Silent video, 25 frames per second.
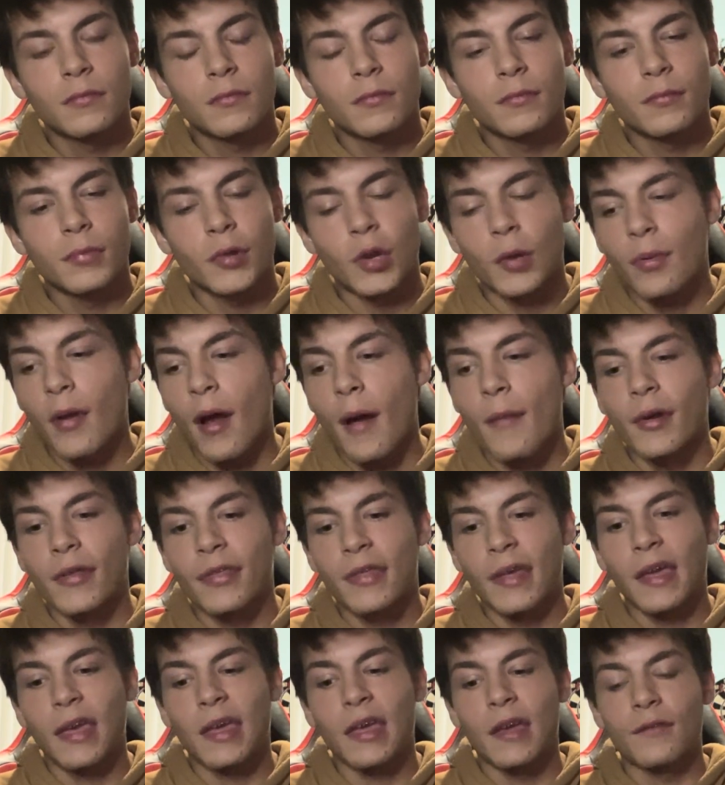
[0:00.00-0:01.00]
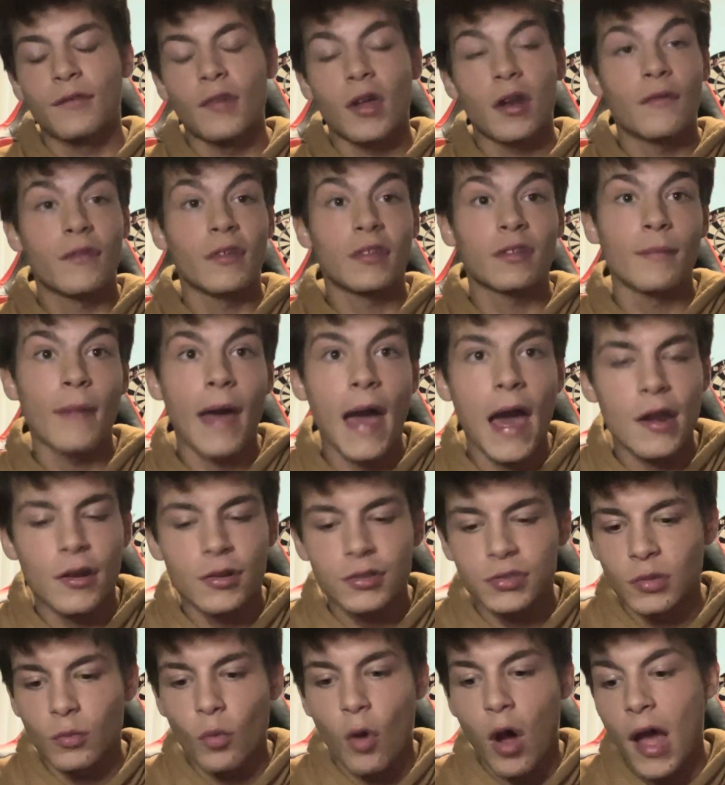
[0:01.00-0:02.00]
But you're probably thinking, if none of this
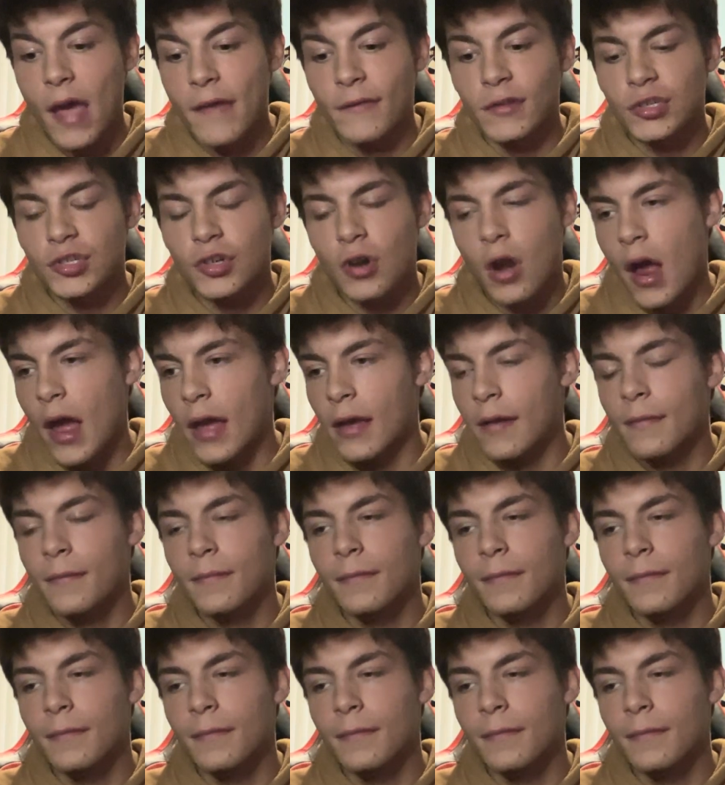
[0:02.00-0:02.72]
matters, then why even try?